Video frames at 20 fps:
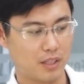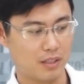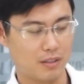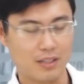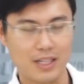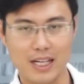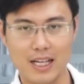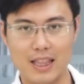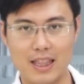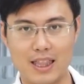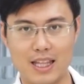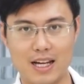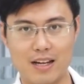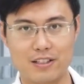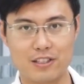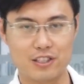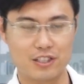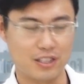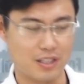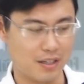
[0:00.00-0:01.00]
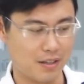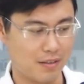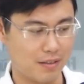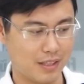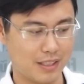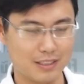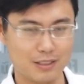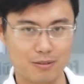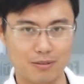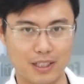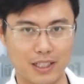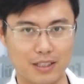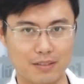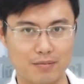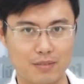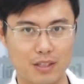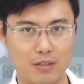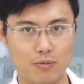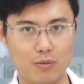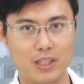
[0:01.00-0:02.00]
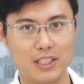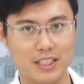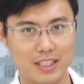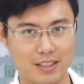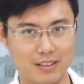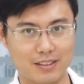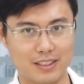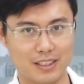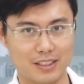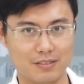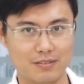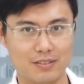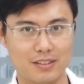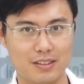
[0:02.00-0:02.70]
you can launch in this way, vertically.